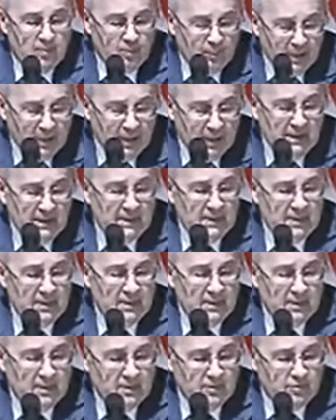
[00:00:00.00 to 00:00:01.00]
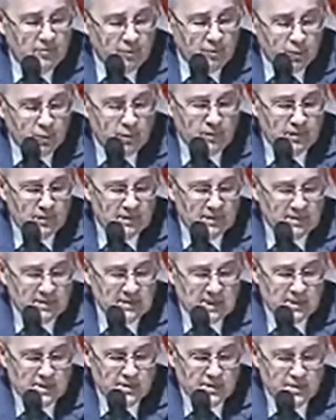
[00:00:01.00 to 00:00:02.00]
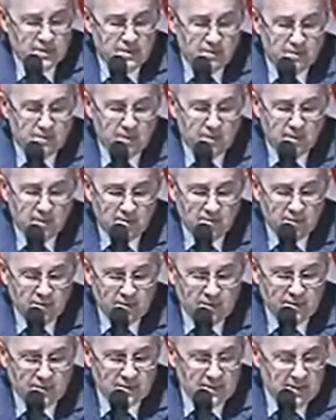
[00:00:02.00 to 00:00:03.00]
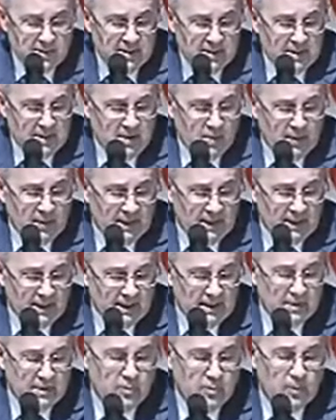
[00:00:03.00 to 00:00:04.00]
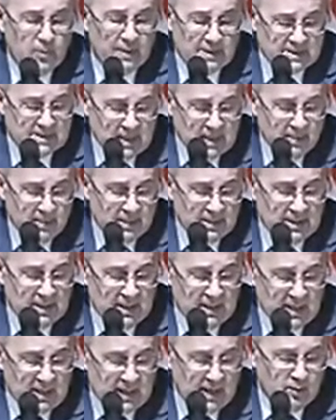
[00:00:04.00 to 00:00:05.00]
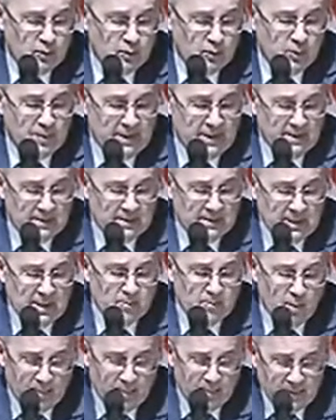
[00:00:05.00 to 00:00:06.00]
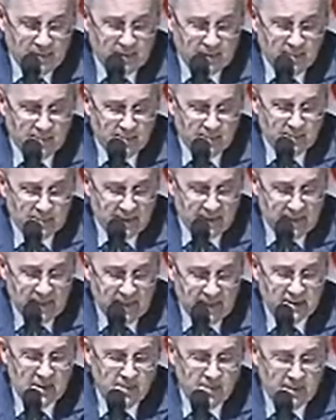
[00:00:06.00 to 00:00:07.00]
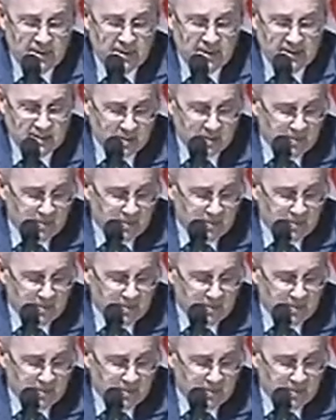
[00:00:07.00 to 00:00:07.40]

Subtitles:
Building on the fruitful discussions of the conference, we agreed to examine how to maintain momentum created by this